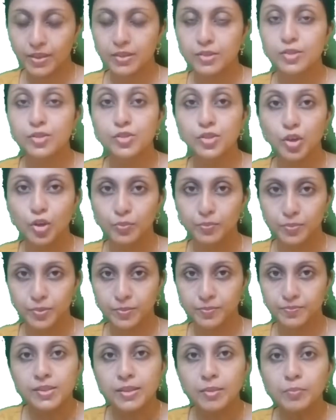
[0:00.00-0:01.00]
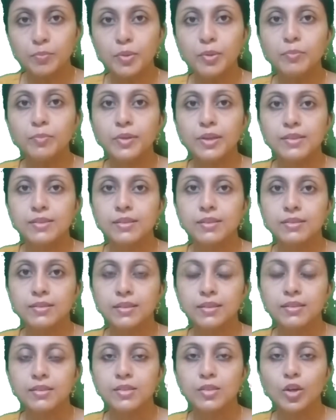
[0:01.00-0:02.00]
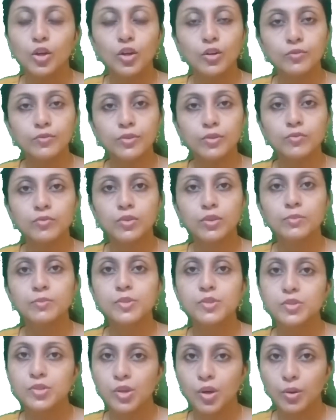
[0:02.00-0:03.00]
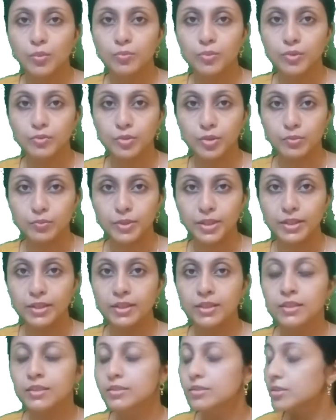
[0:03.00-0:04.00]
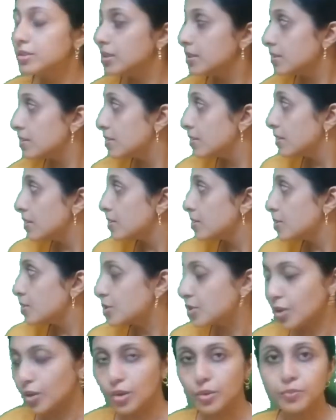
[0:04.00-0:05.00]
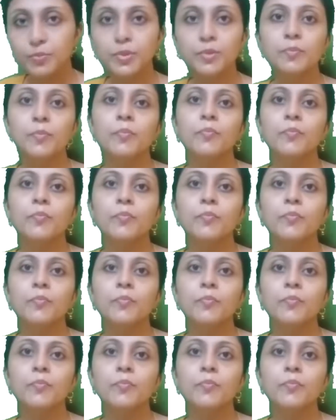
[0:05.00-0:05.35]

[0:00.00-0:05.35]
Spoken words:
Stop. Simple present tense of the verb stop would be just stop.